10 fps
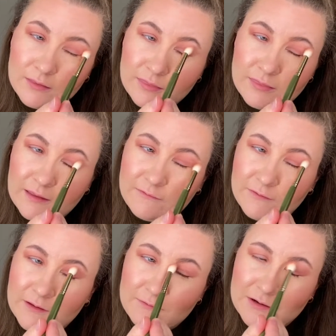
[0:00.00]

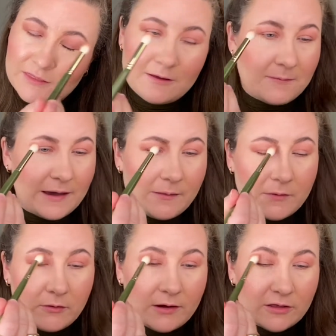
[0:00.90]
Thankfully with Pat
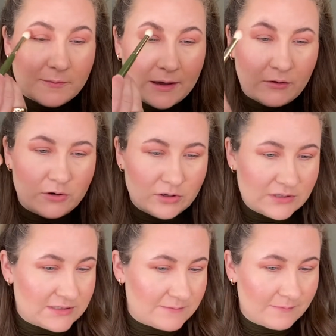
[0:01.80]
McGrath
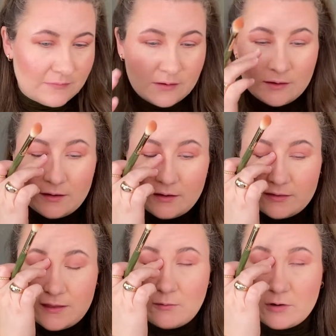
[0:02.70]
powders,
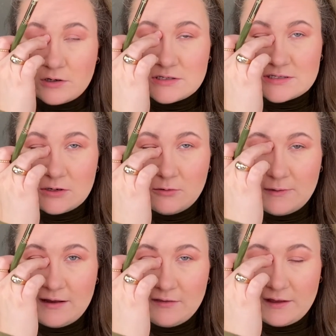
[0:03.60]
they work so
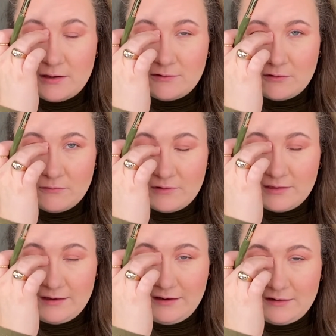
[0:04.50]
well that you don't
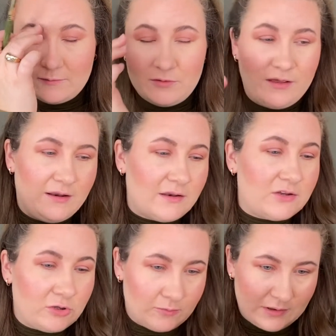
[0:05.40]
really need to blend
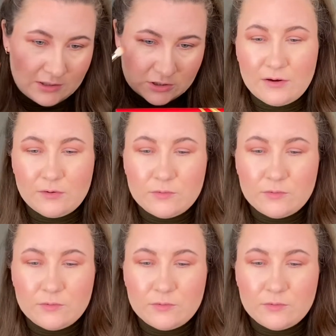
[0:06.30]
too much.